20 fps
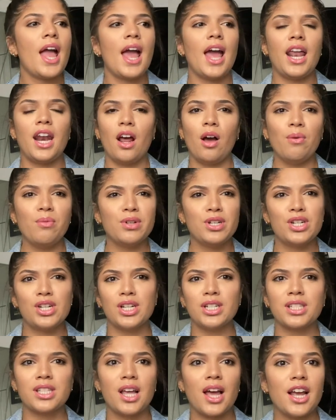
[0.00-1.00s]
And I was
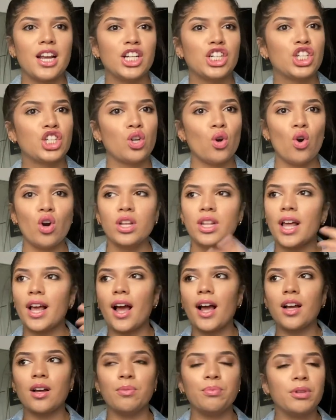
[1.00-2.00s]
just like, sure. Like,
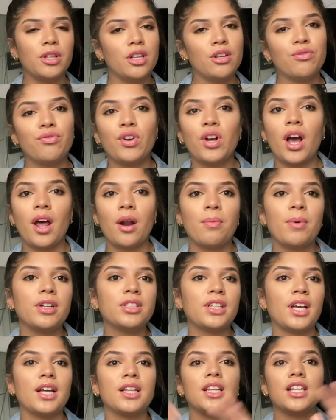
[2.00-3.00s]
I completely forgot
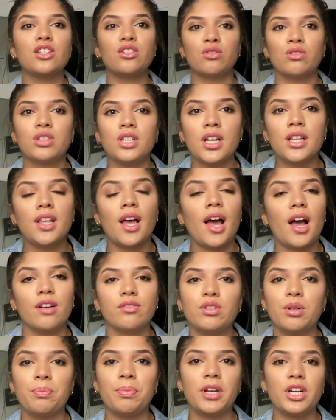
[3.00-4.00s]
about that. Let's go take the
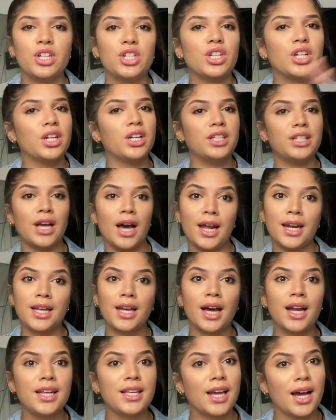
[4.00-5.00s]
after picture. Yada,
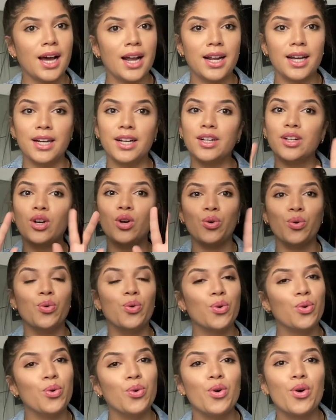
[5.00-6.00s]
yada, yada.
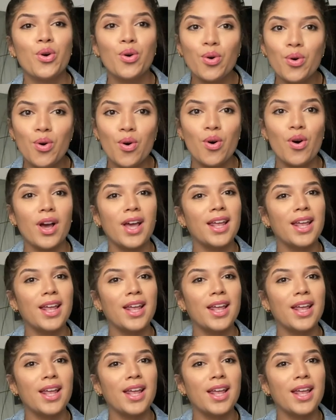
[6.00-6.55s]
Cool, cool, cool.